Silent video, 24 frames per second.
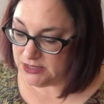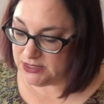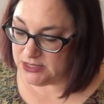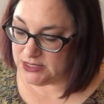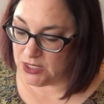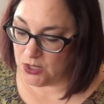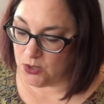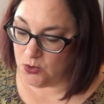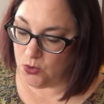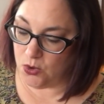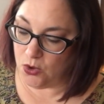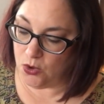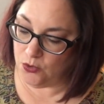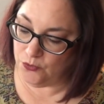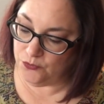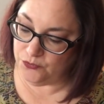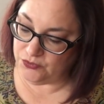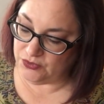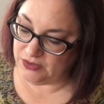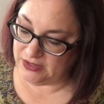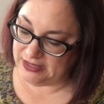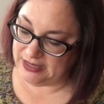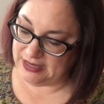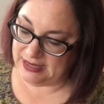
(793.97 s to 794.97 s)
So
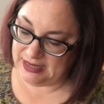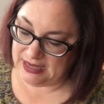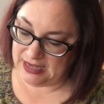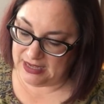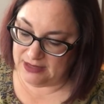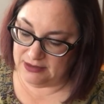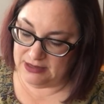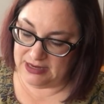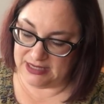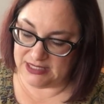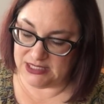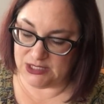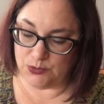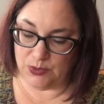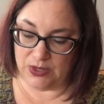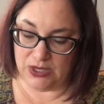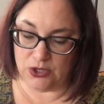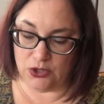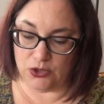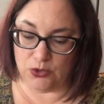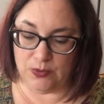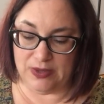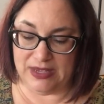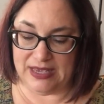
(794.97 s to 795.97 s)
hopefully next
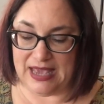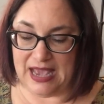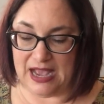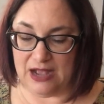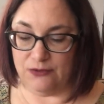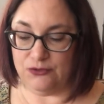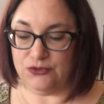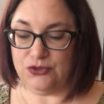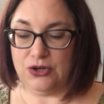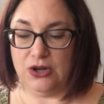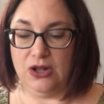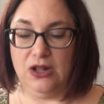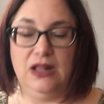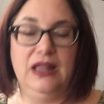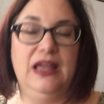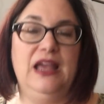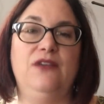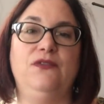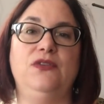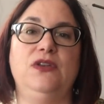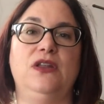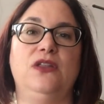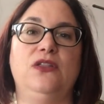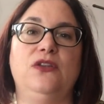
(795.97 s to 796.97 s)
week or the week after I'll
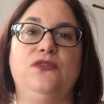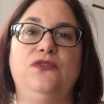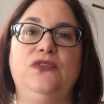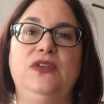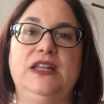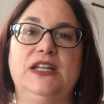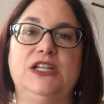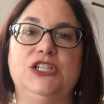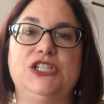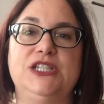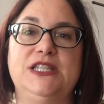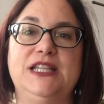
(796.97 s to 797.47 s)
have another finish.